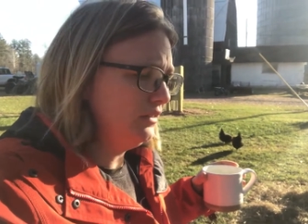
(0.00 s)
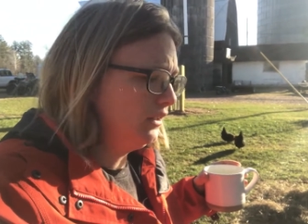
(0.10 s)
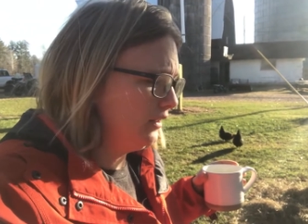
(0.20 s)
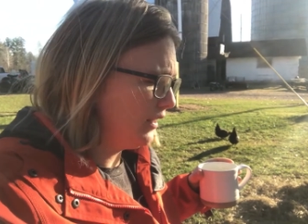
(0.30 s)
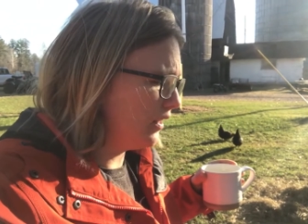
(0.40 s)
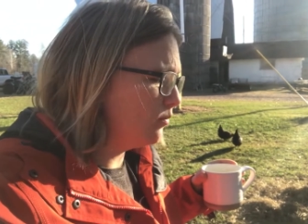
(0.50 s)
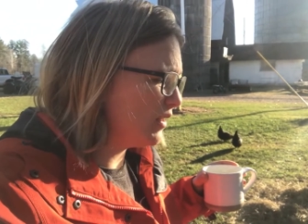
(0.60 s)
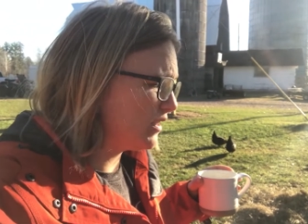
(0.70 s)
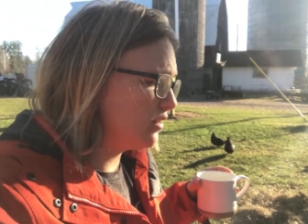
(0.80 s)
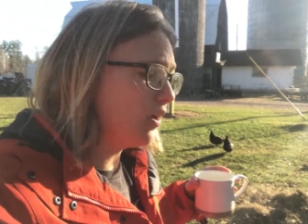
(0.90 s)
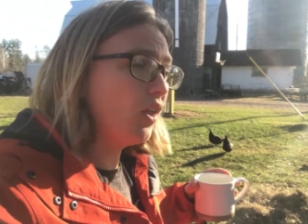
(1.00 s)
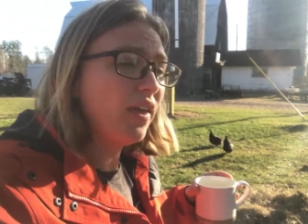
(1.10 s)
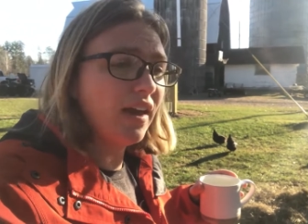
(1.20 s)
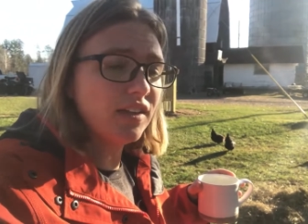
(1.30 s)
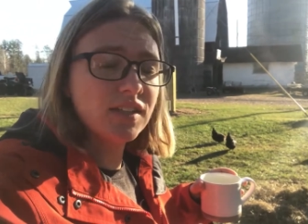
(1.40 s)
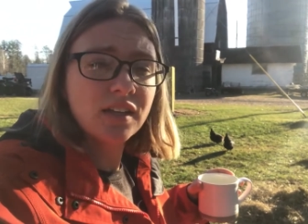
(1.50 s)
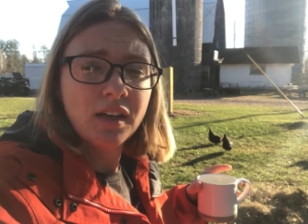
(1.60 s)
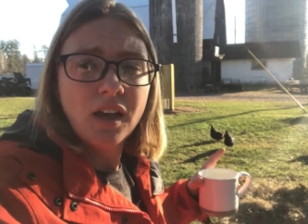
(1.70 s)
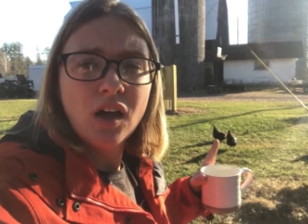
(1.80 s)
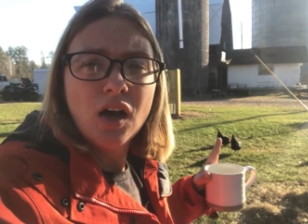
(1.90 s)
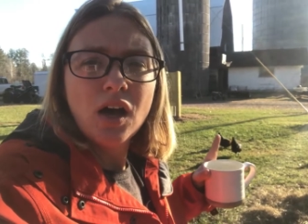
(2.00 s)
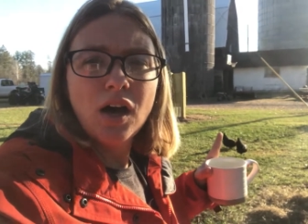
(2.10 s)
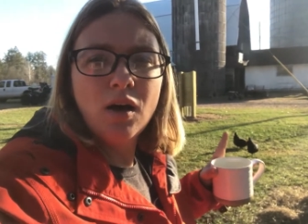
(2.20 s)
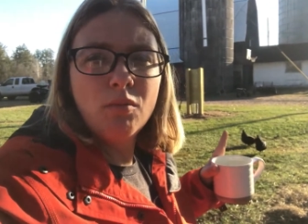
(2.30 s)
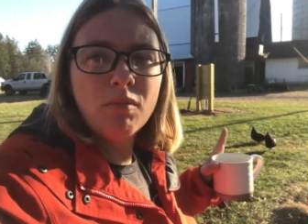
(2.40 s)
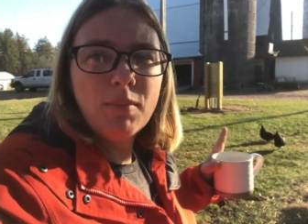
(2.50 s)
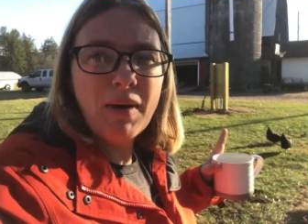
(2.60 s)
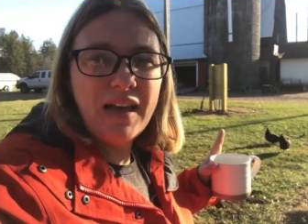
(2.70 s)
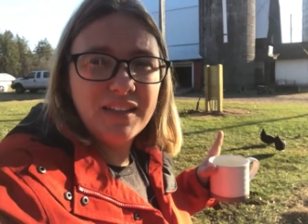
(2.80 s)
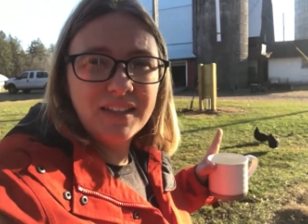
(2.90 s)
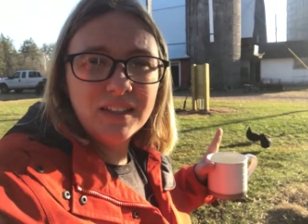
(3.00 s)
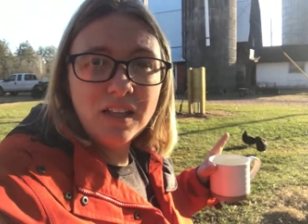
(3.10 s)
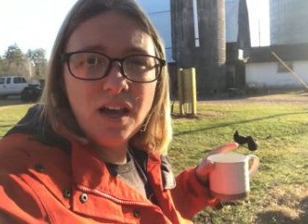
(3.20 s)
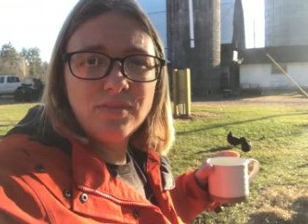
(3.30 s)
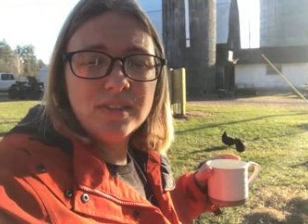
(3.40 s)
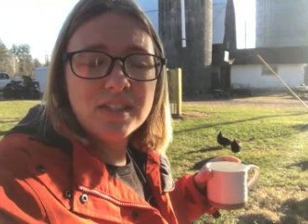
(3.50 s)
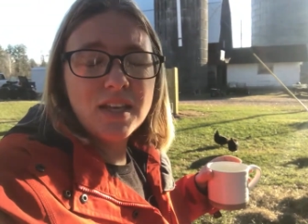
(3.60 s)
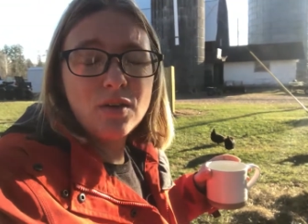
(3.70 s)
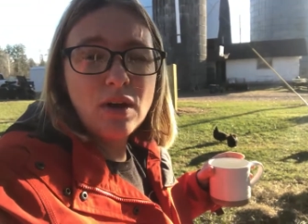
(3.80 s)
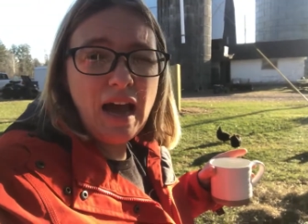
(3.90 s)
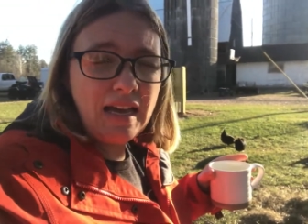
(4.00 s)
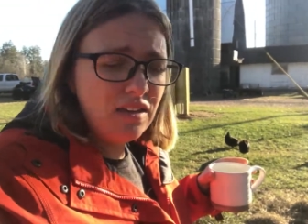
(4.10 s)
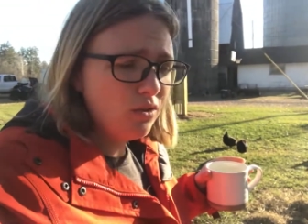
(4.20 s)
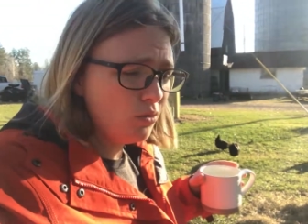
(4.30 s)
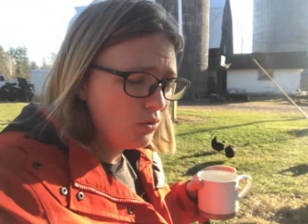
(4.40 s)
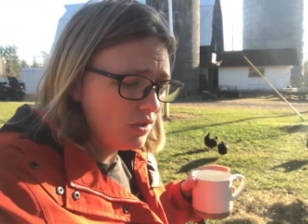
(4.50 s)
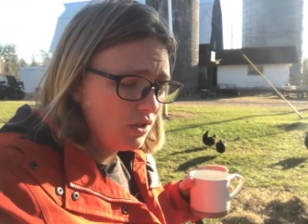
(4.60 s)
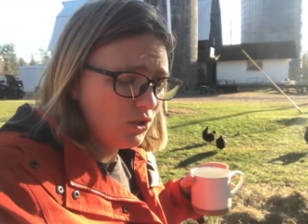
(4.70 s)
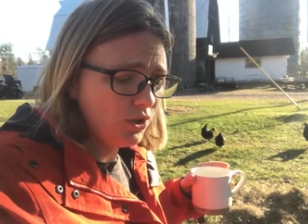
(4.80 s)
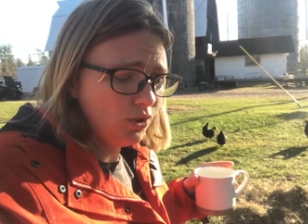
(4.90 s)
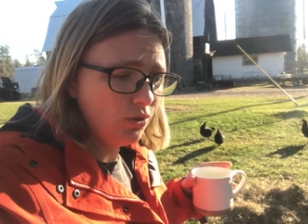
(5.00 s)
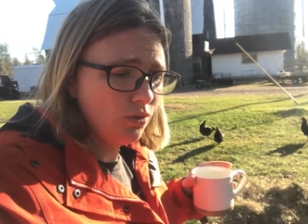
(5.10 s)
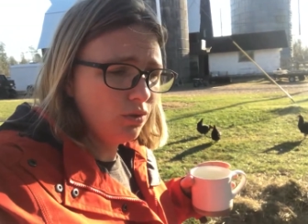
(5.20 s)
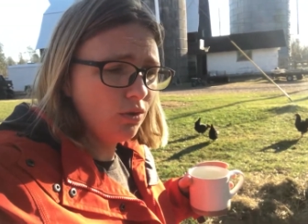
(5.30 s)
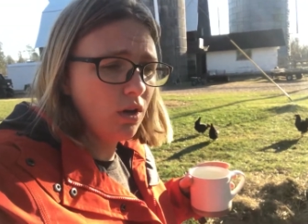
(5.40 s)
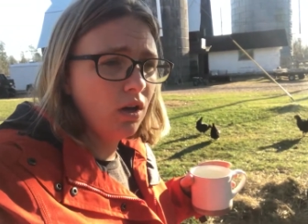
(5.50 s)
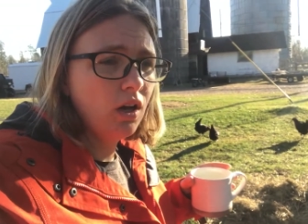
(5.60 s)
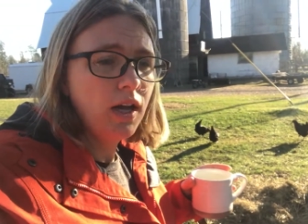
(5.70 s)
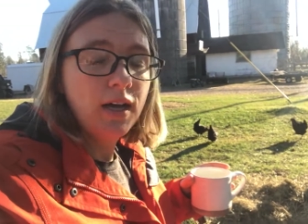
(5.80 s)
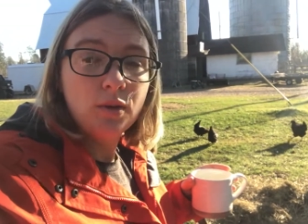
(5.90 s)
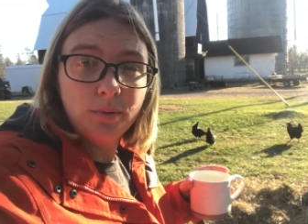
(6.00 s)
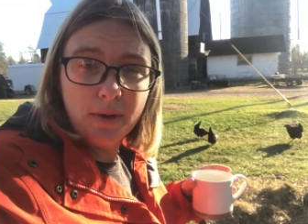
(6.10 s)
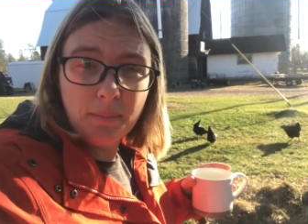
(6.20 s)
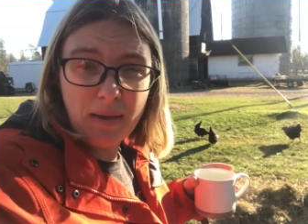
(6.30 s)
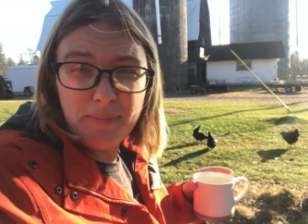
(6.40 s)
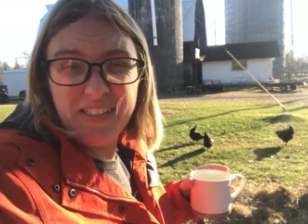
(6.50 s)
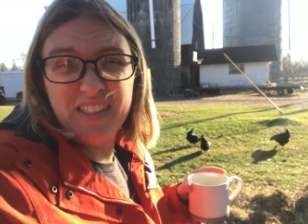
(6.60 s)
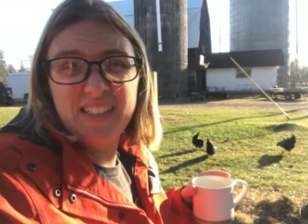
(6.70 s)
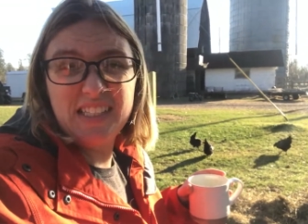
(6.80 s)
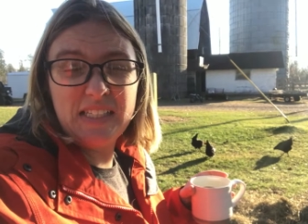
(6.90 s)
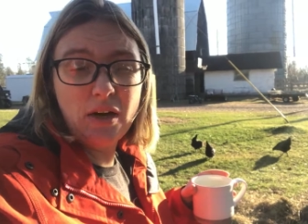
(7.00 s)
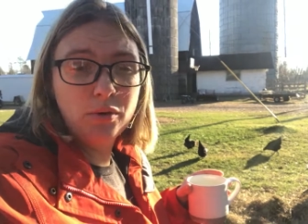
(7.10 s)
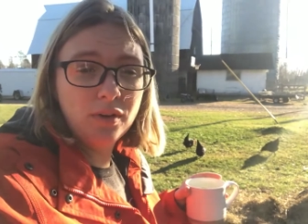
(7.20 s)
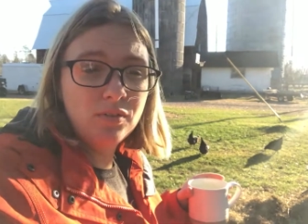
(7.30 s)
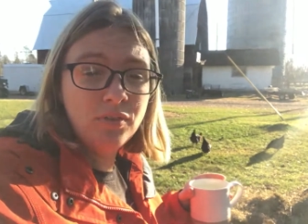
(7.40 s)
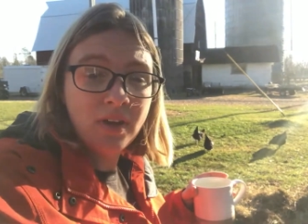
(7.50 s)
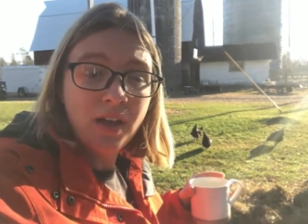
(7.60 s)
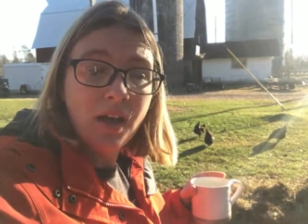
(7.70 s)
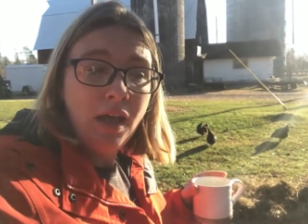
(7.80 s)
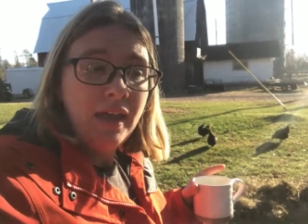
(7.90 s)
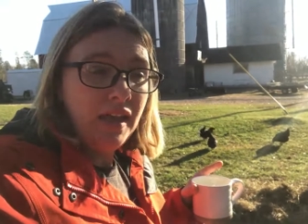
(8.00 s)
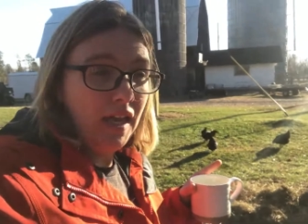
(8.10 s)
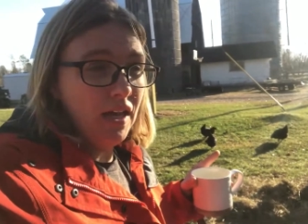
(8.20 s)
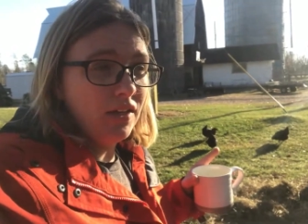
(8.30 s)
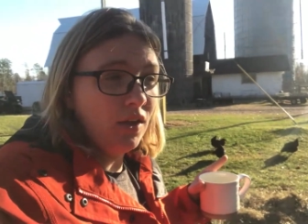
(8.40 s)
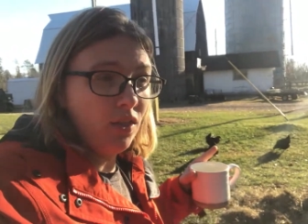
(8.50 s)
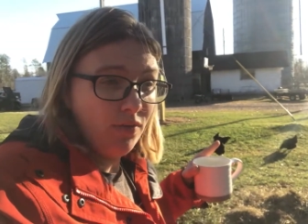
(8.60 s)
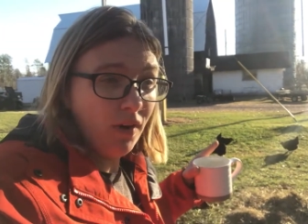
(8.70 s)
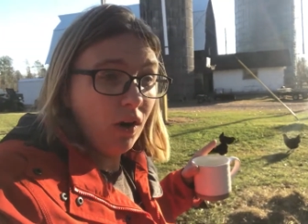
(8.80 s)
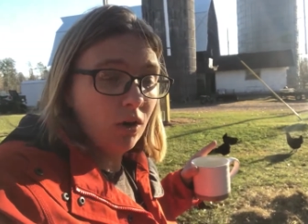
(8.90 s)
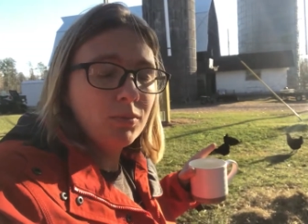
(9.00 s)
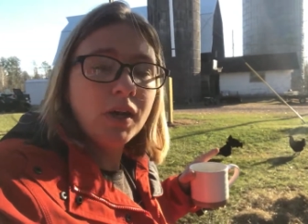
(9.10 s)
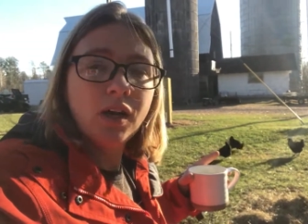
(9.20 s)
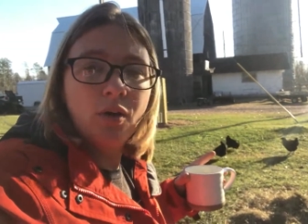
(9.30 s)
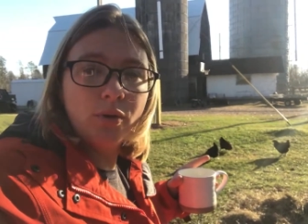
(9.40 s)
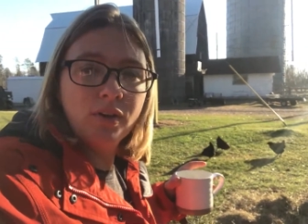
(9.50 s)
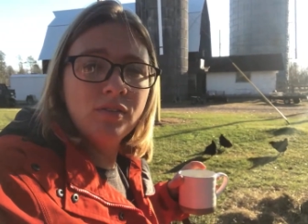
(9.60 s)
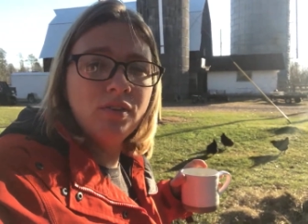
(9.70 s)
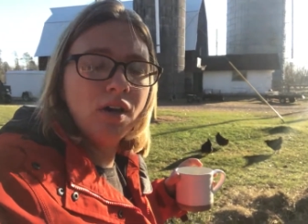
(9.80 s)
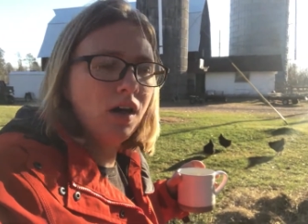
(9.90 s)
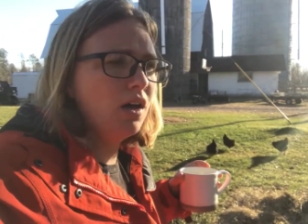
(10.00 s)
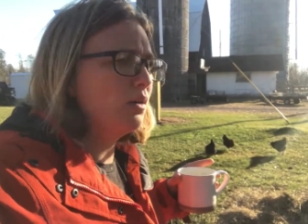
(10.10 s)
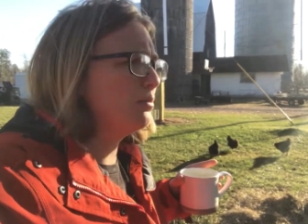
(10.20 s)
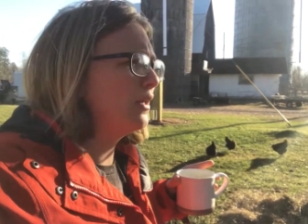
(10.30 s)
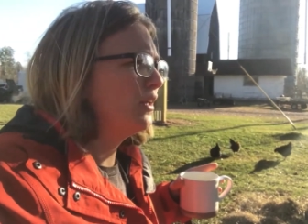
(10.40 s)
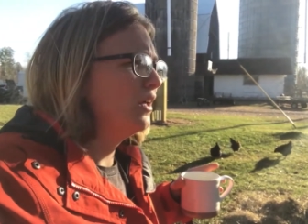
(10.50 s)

in the midst of all that, um, my little office that I use to run my businesses out of and the farm out of. Um,